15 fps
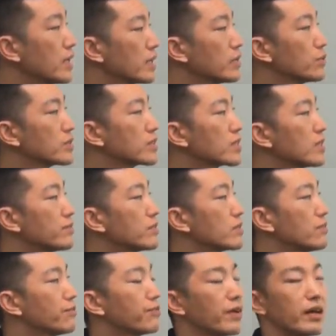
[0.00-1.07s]
He was given a
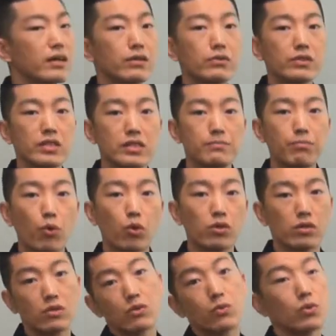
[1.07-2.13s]
very
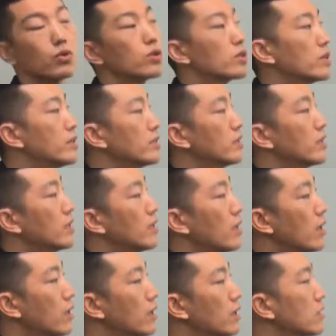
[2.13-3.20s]
important award,
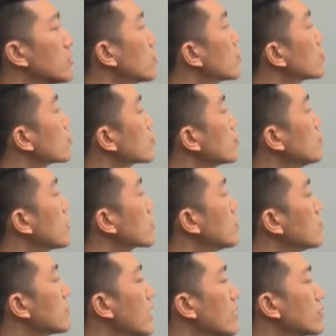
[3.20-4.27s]
the summa
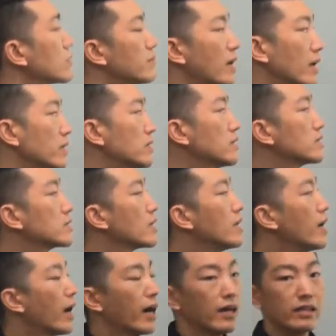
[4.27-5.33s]
cum laude minus,
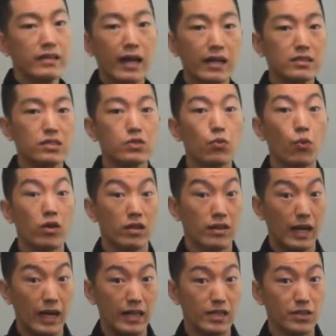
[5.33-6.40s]
and that's one of
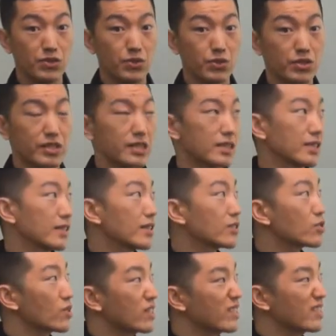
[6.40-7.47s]
the highest scores you can get.
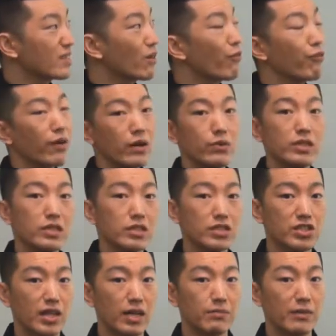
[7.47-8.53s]
So he did a very good
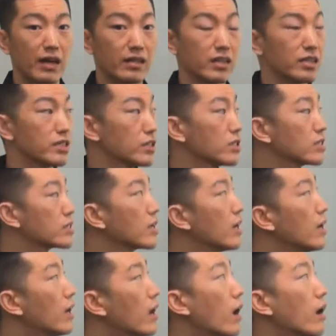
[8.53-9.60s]
job on his
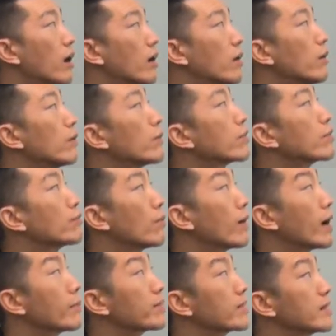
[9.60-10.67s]

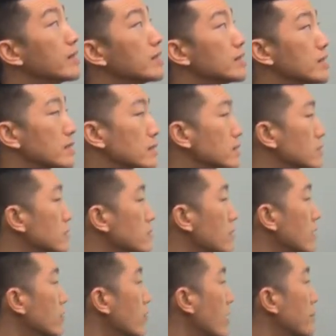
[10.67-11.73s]
rap thesis,
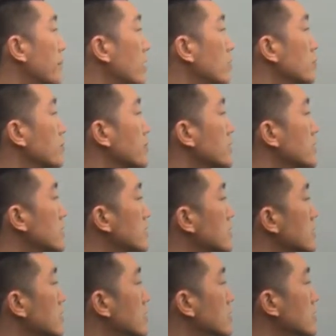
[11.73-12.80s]
right? Rap album
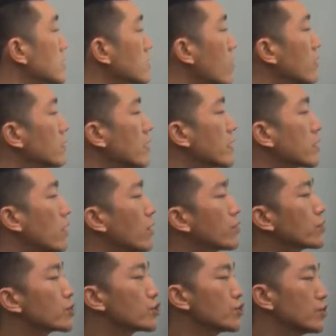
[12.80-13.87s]
thesis. And it says, unlike
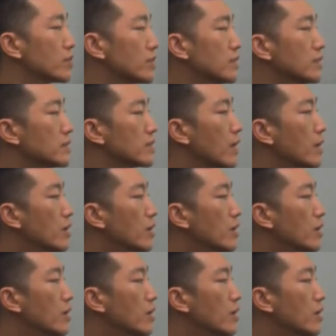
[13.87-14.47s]
other students